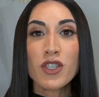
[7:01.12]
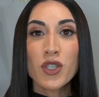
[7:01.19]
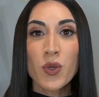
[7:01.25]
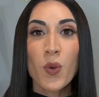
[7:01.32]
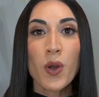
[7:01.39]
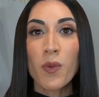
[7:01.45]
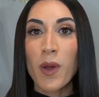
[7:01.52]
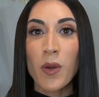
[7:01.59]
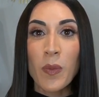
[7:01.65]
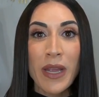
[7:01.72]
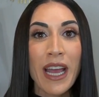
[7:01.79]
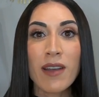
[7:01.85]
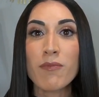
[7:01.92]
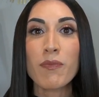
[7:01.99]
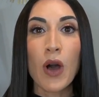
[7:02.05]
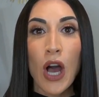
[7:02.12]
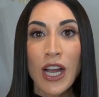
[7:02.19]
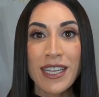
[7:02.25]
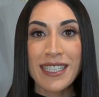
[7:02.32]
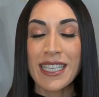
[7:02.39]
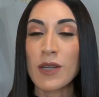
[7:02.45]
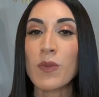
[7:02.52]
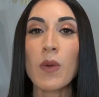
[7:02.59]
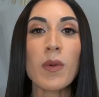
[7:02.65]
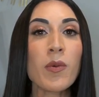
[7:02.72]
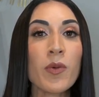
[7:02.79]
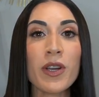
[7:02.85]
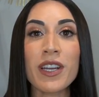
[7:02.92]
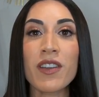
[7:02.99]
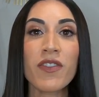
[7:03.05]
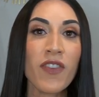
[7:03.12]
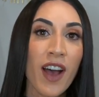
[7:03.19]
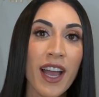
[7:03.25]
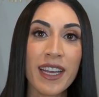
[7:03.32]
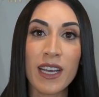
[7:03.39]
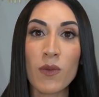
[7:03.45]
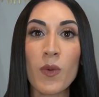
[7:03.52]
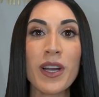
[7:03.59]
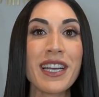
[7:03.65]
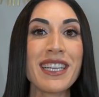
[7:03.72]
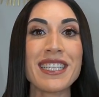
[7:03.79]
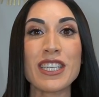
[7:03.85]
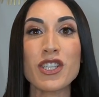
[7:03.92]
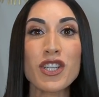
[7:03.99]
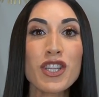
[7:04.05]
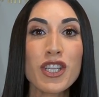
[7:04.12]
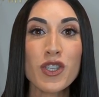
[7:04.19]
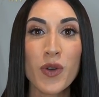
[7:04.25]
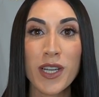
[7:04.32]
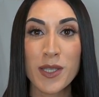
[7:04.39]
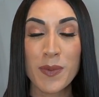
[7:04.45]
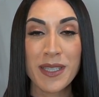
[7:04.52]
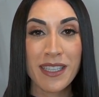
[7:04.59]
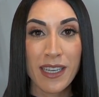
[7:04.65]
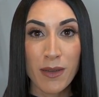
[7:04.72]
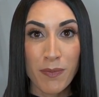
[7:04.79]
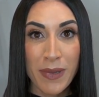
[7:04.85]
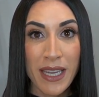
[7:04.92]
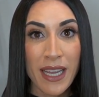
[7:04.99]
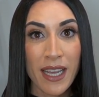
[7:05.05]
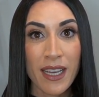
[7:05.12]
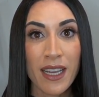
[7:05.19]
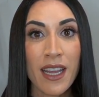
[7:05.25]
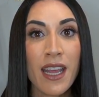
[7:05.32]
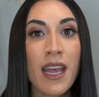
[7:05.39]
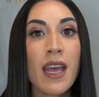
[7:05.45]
sure when we unboxed it what we were gonna find and what condition the dress was gonna be in,